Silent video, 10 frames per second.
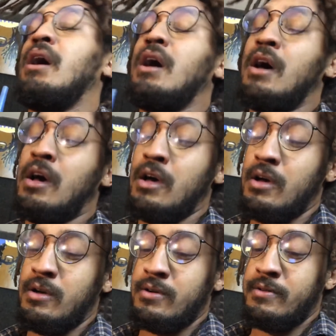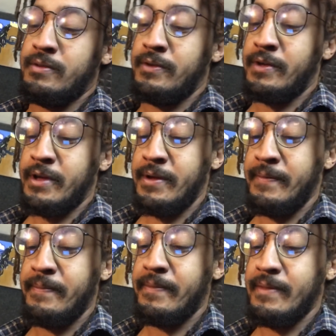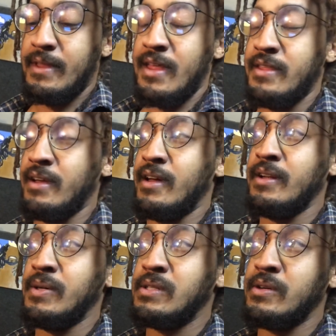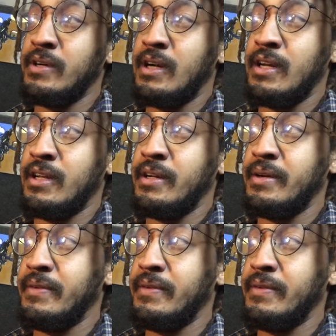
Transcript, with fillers: Oh, uh, okay. I think I know what's going on here.